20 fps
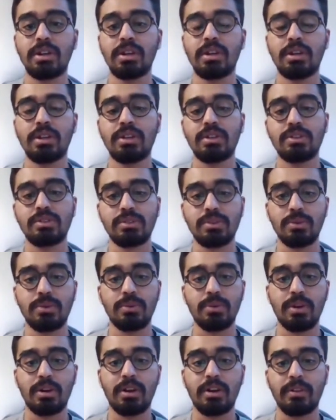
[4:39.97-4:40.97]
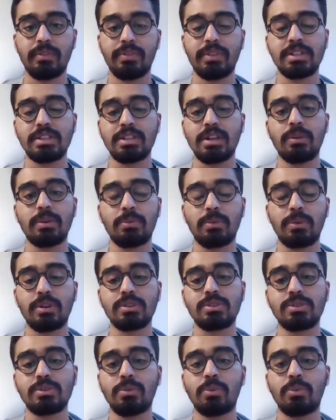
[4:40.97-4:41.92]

Mm-hmm. So uh, that's how it works.